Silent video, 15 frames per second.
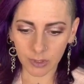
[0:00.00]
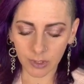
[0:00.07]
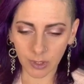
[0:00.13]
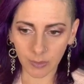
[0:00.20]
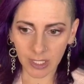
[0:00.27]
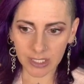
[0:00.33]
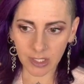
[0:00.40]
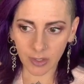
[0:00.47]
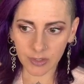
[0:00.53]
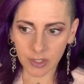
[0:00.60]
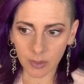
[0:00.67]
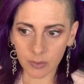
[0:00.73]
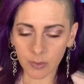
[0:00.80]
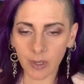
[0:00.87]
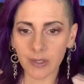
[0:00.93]
you know, it's
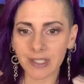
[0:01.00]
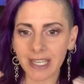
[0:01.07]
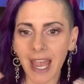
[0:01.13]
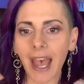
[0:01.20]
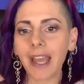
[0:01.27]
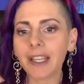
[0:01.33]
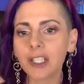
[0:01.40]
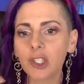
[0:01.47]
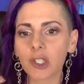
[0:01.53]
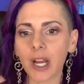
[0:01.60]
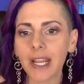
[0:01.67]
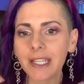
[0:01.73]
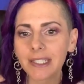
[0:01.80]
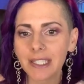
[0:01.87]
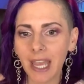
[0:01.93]
also not a
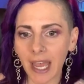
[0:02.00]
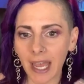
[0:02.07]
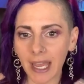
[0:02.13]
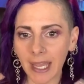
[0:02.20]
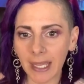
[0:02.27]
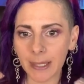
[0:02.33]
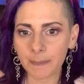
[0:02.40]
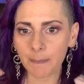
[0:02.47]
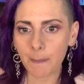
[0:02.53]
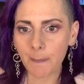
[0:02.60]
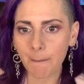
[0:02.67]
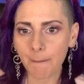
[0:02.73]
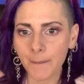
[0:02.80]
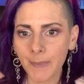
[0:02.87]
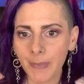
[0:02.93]
great
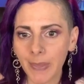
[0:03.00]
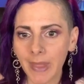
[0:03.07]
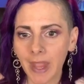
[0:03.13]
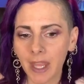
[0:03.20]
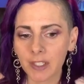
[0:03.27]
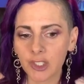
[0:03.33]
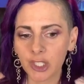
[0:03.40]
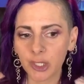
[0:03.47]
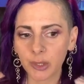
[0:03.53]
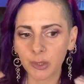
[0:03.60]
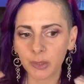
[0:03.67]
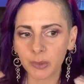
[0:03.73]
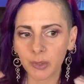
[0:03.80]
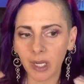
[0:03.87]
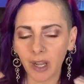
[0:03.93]
time
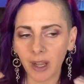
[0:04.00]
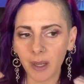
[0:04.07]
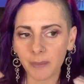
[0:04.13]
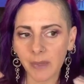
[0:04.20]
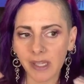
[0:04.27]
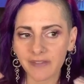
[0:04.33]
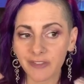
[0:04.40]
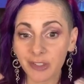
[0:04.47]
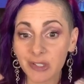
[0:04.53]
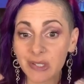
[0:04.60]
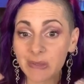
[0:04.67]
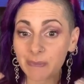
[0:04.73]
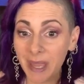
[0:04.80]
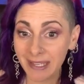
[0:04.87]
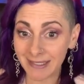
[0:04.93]
to, um, for
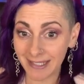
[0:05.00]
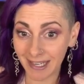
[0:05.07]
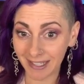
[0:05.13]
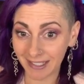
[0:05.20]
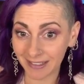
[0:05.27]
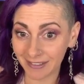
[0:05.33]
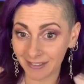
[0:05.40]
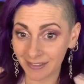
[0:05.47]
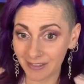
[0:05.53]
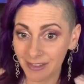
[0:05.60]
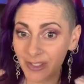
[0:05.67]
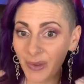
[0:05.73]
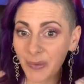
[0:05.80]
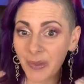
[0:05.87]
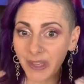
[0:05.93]
spending.
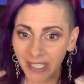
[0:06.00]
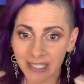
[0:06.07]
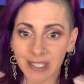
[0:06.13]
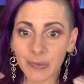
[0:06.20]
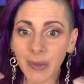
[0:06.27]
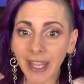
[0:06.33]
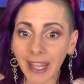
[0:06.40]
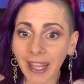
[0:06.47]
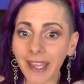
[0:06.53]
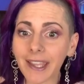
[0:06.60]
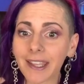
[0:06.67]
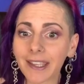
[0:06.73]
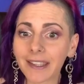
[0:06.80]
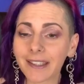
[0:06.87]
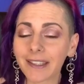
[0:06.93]
So this
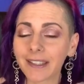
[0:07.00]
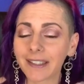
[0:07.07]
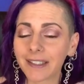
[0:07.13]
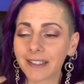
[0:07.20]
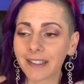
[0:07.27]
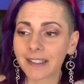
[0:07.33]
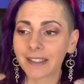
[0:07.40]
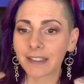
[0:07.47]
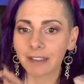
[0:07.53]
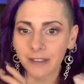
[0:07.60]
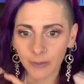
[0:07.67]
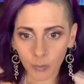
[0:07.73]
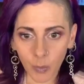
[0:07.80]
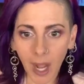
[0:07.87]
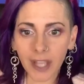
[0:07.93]
week,
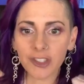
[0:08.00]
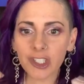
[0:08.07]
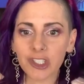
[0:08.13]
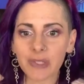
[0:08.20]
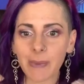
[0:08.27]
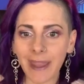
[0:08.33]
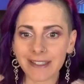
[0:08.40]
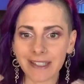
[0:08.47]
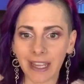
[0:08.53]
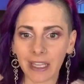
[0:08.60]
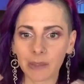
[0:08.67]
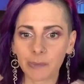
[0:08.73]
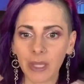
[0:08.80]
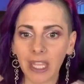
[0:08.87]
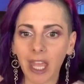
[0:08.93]
watch your
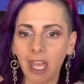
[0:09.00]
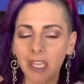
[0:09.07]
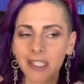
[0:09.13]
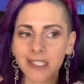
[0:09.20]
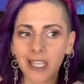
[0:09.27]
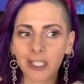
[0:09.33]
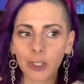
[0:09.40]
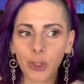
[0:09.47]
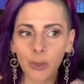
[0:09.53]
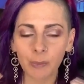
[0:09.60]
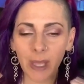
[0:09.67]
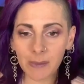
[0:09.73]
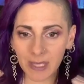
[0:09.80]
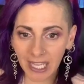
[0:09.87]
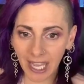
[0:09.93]
spending because you
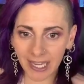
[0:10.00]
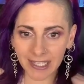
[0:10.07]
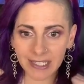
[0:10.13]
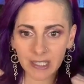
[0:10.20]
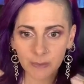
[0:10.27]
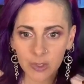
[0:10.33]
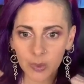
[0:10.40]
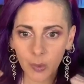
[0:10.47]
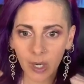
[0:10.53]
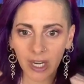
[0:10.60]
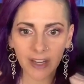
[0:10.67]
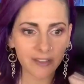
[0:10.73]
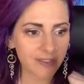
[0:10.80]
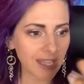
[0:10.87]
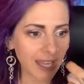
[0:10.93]
may be getting some
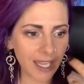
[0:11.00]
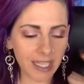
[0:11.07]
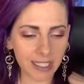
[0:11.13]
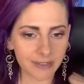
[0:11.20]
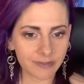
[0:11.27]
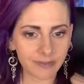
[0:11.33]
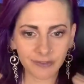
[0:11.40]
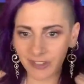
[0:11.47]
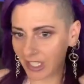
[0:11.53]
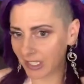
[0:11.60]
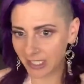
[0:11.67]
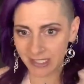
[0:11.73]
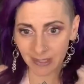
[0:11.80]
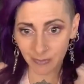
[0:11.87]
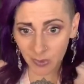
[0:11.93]
sort of like
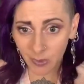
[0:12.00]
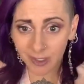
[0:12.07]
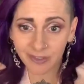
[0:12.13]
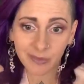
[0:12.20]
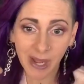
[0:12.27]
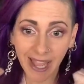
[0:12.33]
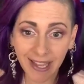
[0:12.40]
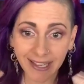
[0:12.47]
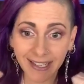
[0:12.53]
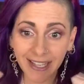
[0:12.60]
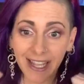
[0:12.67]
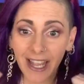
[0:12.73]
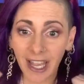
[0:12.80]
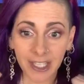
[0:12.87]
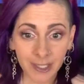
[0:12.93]
feeling some sort of way
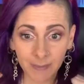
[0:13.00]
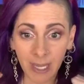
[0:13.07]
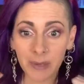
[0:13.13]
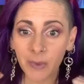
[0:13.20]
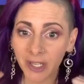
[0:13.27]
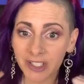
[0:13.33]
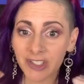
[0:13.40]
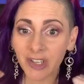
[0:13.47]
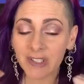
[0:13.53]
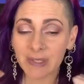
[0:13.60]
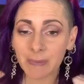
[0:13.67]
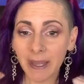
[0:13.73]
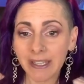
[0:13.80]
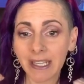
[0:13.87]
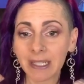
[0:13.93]
and you might want to
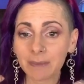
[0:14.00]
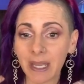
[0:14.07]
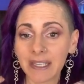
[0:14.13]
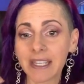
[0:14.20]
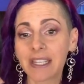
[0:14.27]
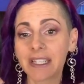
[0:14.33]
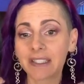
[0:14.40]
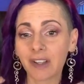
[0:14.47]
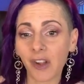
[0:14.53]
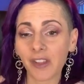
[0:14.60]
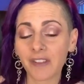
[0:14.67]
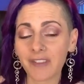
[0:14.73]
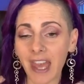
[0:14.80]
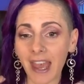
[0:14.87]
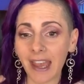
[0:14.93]
start spending money and
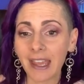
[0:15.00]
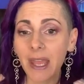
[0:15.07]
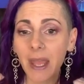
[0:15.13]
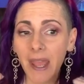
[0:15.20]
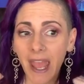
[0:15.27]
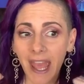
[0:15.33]
all of that.